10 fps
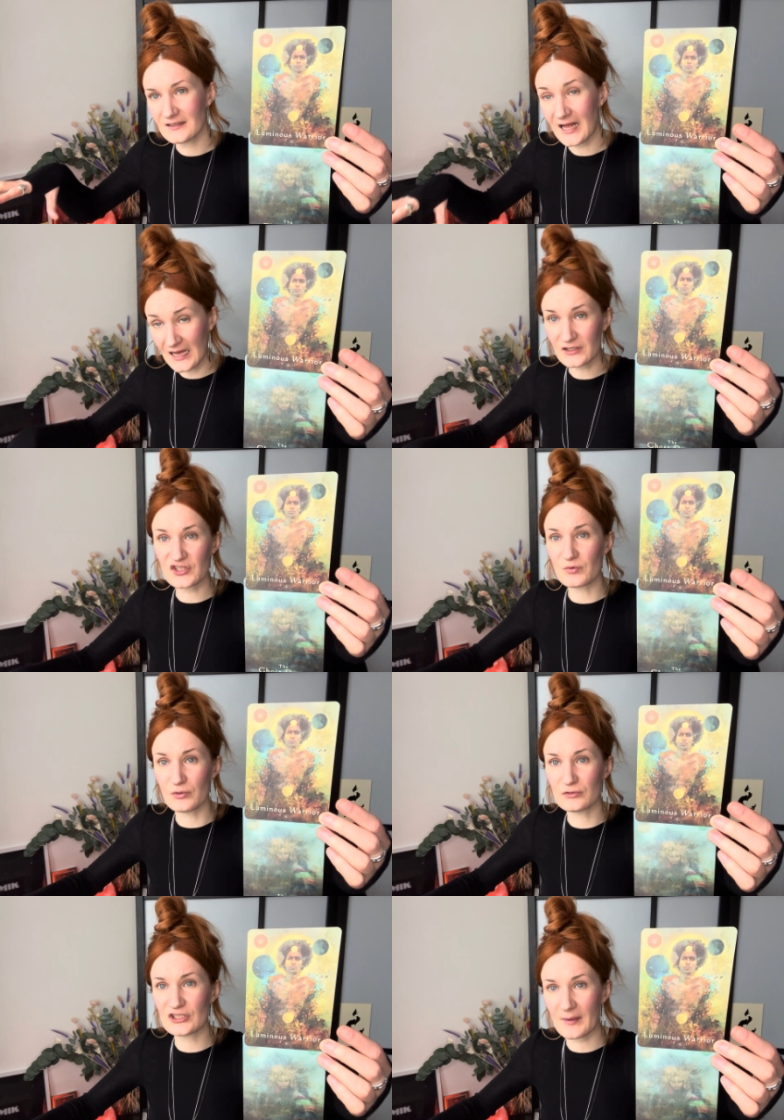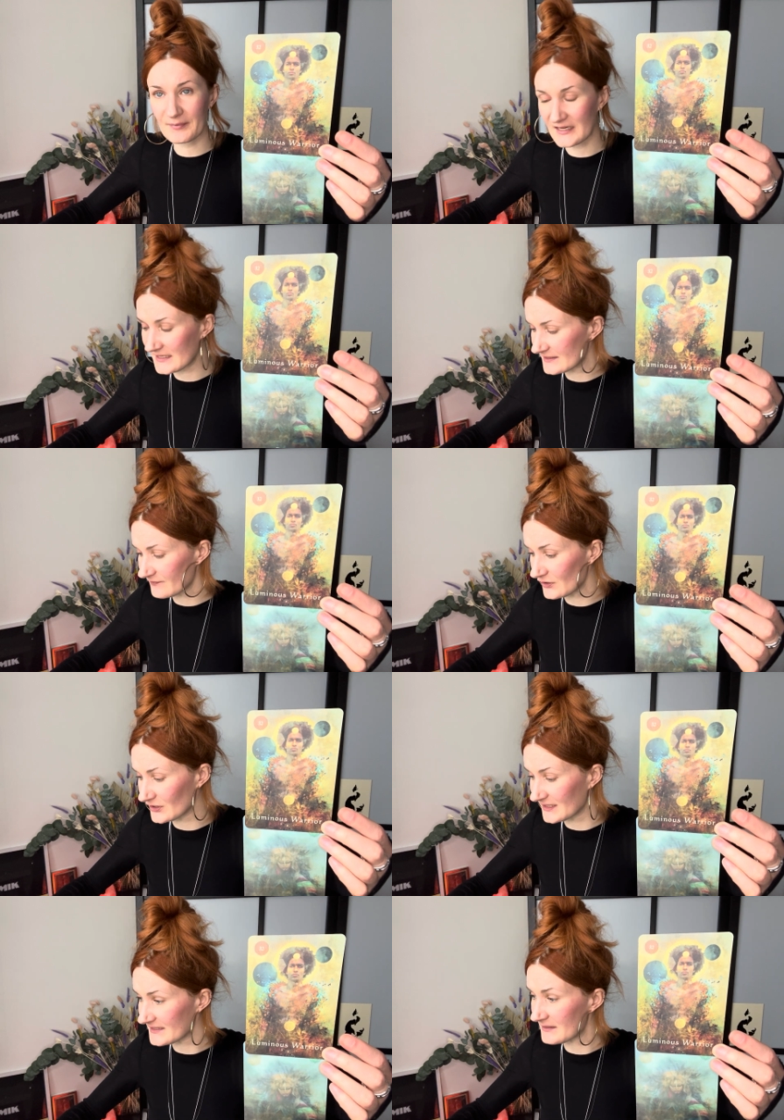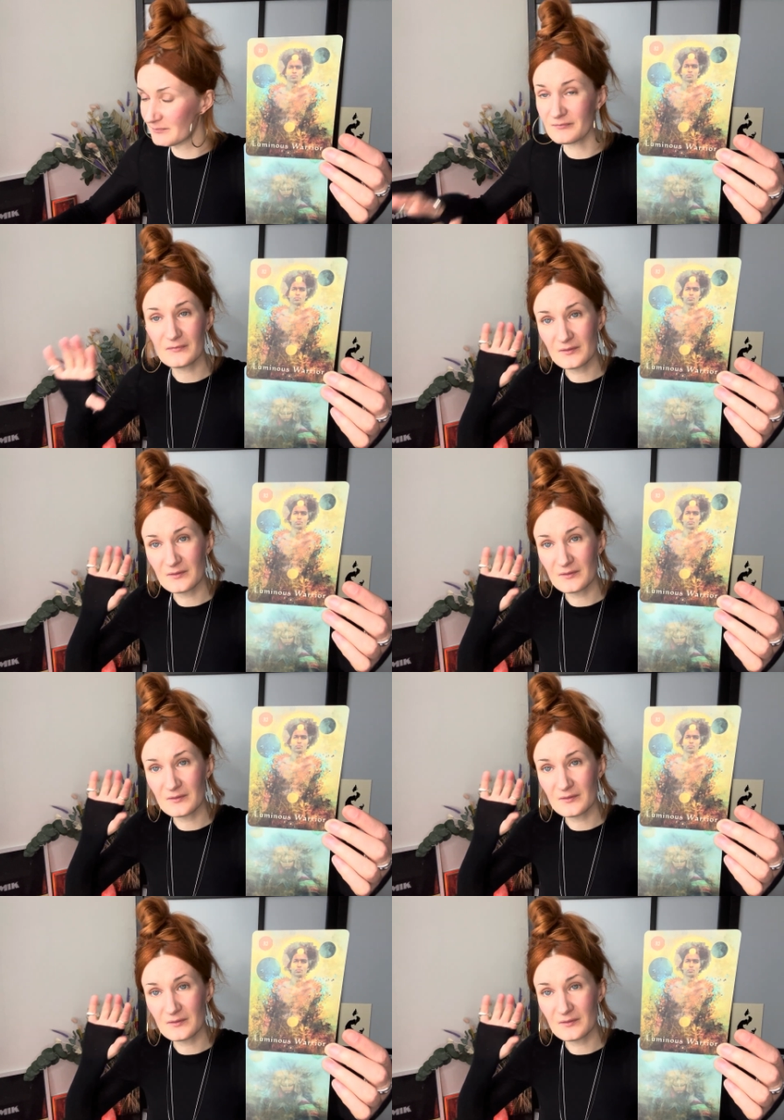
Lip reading: actual Japanese feudalism.